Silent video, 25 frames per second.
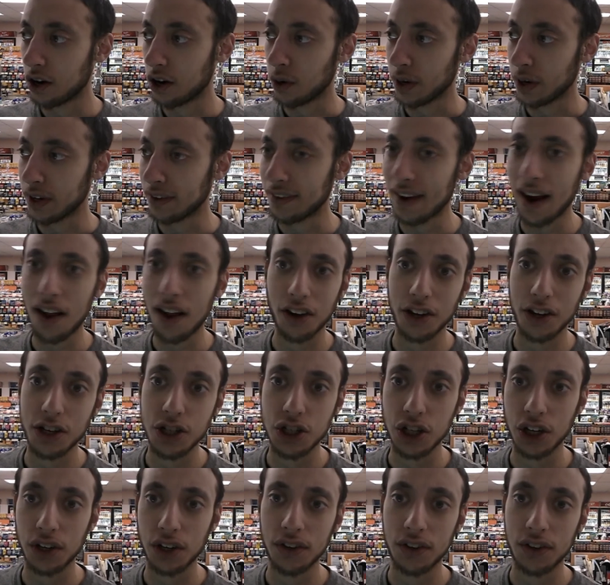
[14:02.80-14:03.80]
know,
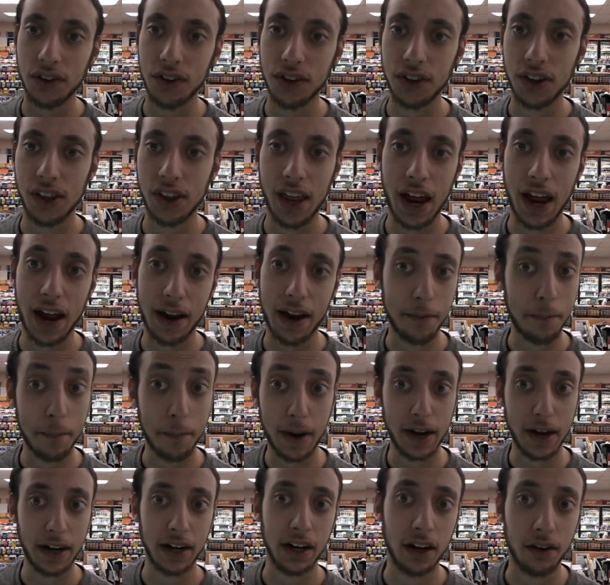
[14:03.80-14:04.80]
intelligence that
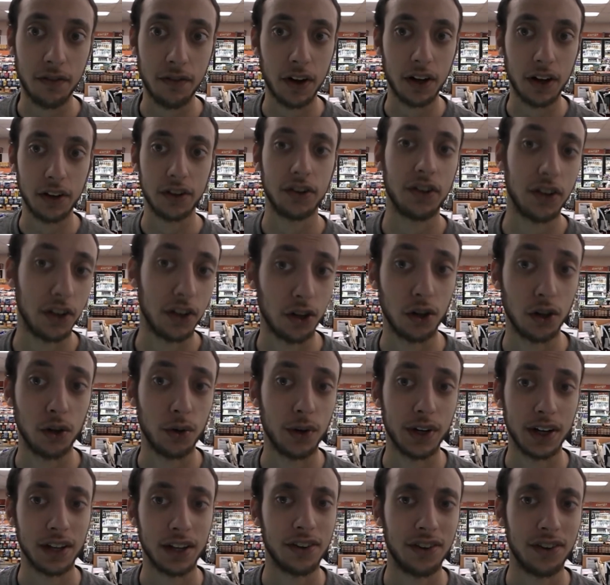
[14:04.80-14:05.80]
many of us,
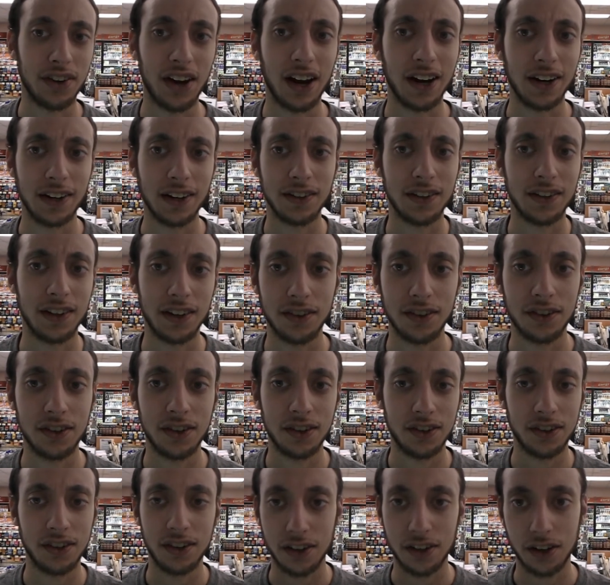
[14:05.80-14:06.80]
including
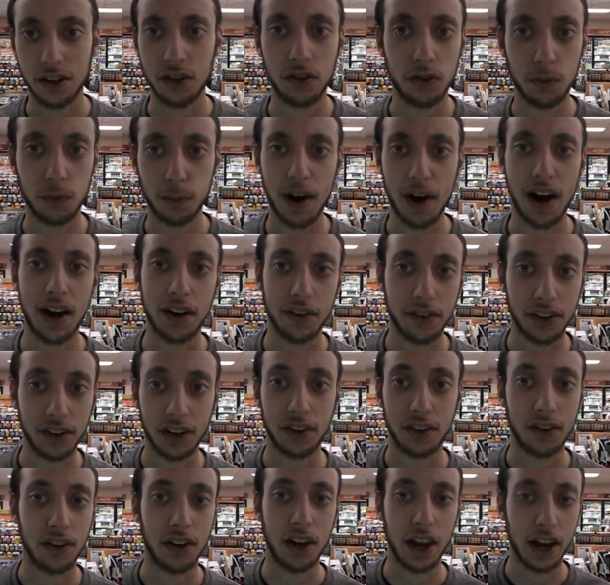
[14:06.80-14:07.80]
scientists and
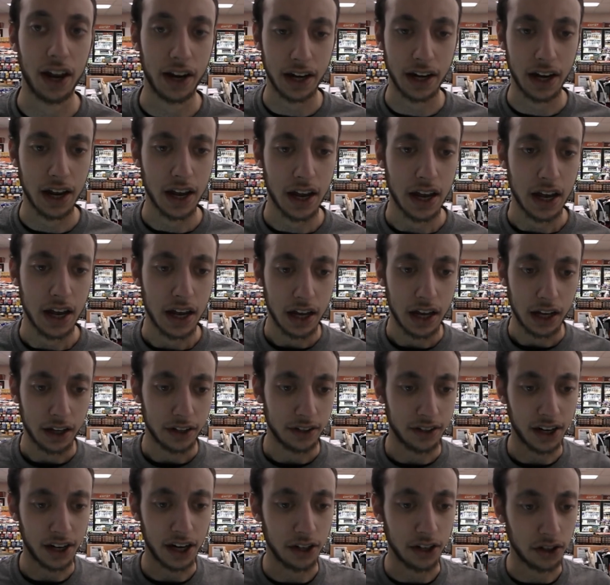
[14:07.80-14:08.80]
dyspraxics alike,
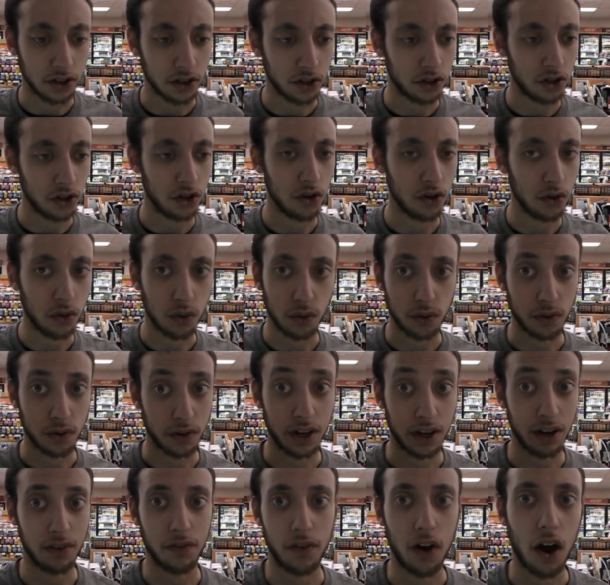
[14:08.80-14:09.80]
tend to
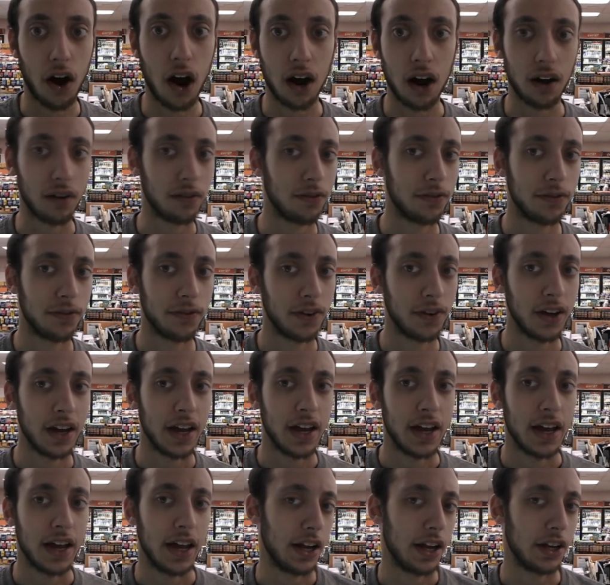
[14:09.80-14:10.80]
give off
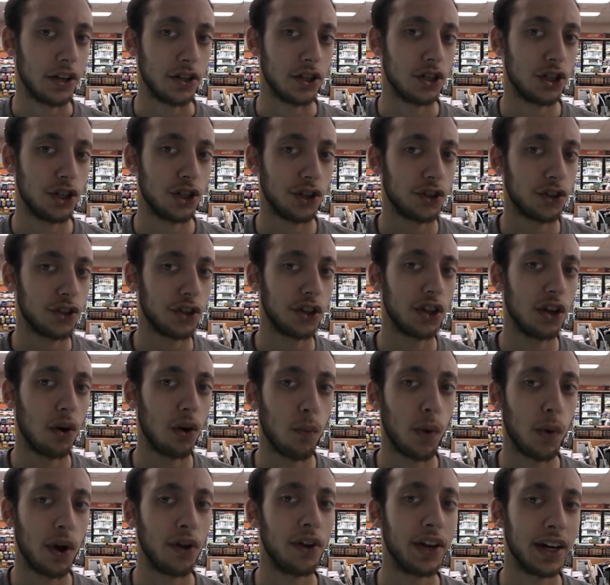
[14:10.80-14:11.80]
is just
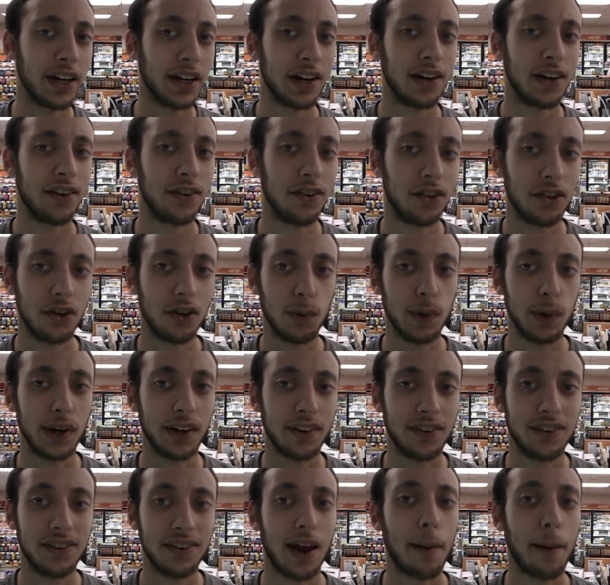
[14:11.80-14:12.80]
the willingness to
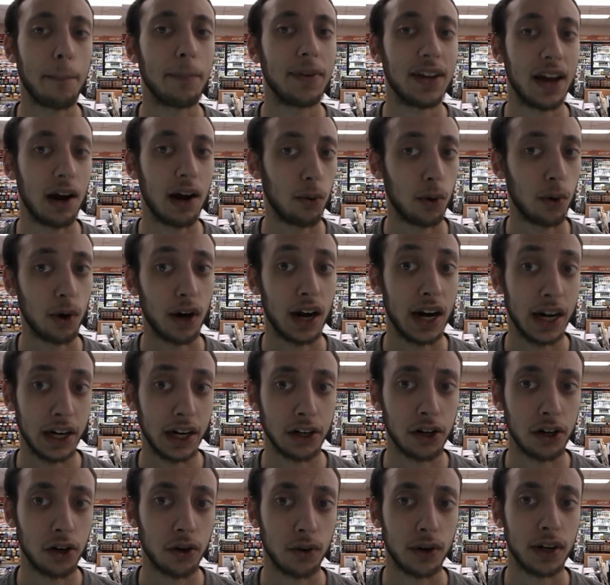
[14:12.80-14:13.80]
accept our
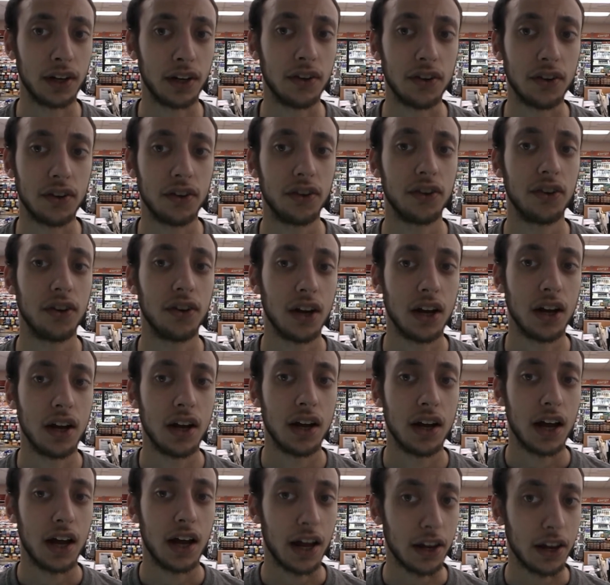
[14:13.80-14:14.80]
ignorance
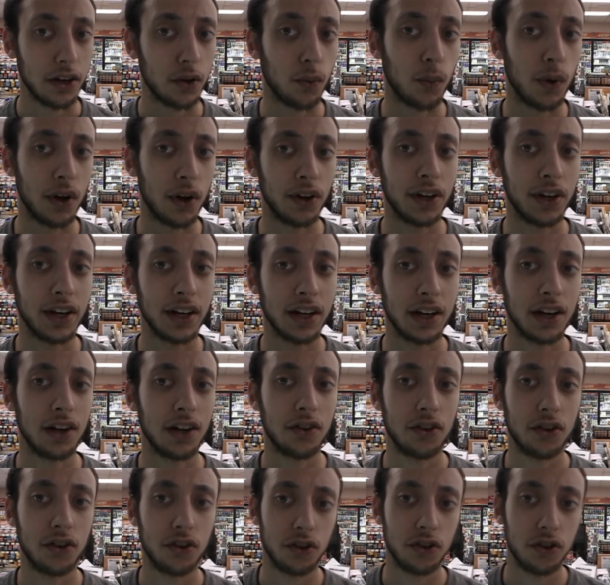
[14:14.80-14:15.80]
and the
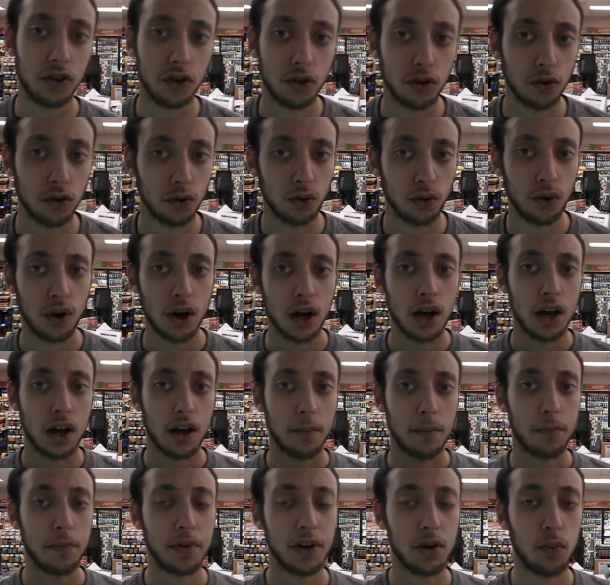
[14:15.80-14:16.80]
willingness to
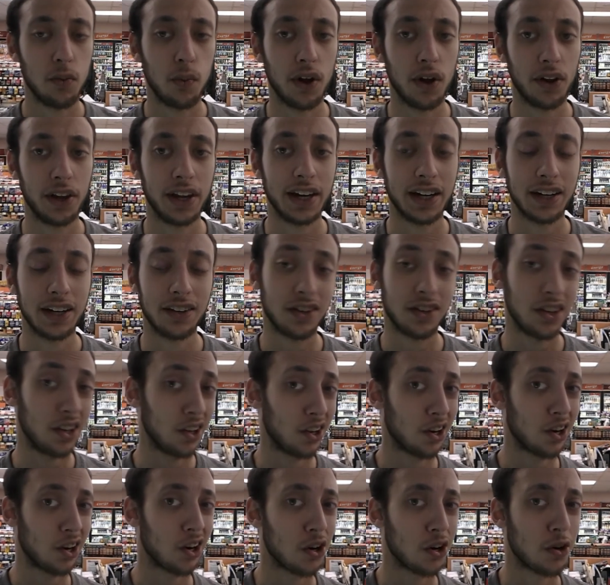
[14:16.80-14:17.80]
be willing to
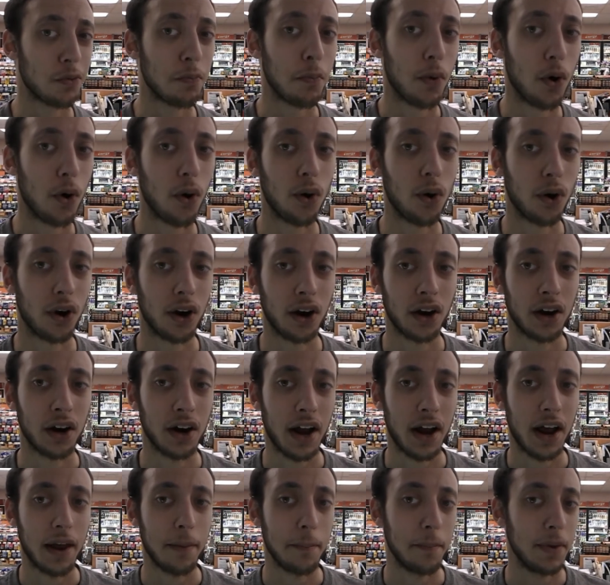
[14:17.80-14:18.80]
learn
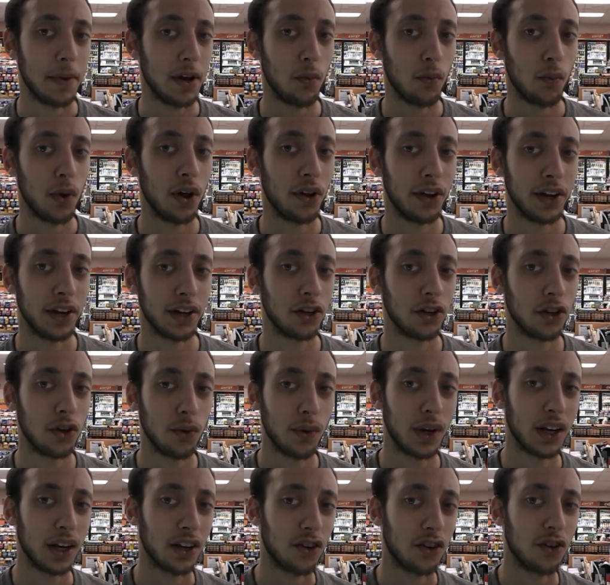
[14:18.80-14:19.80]
more and be willing
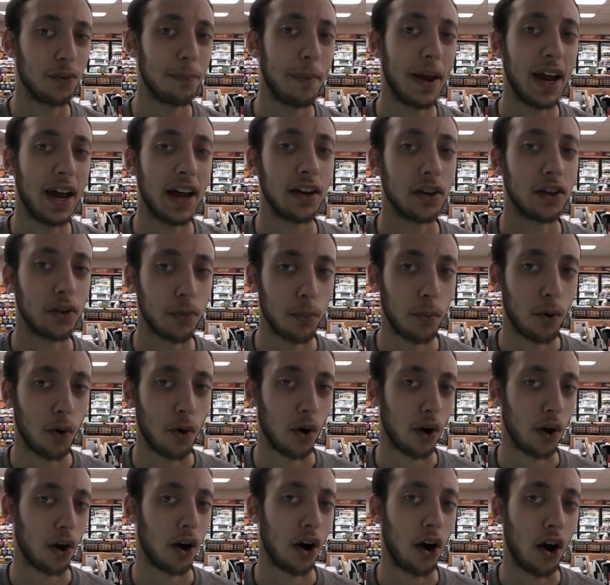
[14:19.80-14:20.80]
to expand
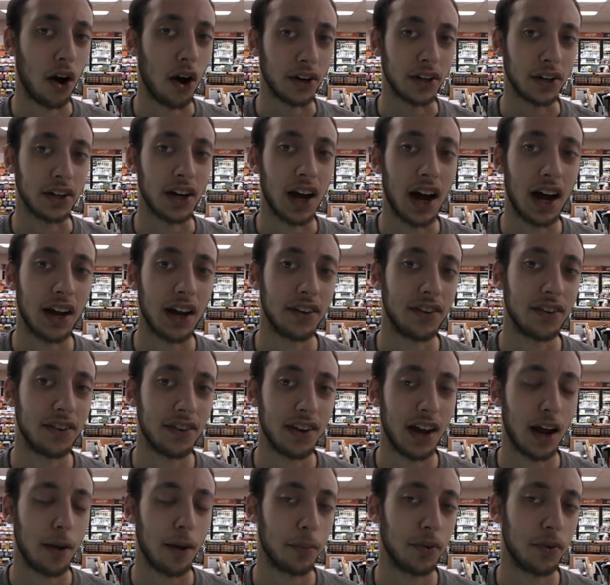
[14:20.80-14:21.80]
more on
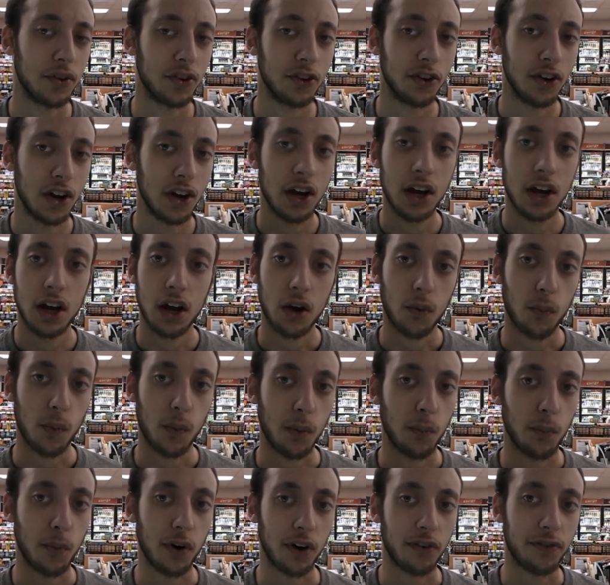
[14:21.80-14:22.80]
concepts
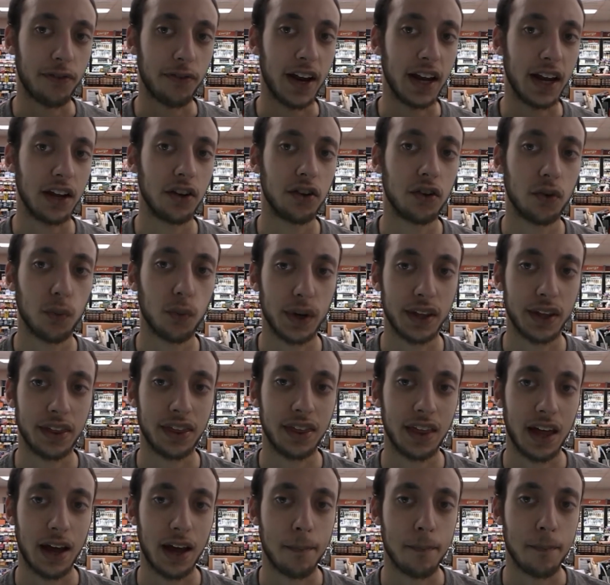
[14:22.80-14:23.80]
when we're faced
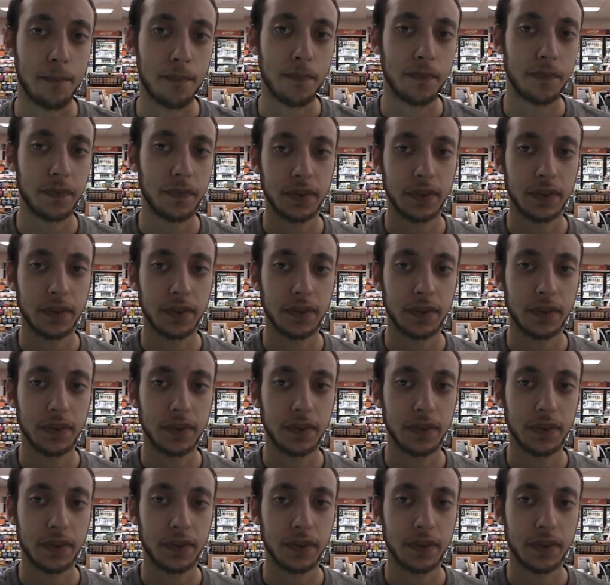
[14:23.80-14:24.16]
with them.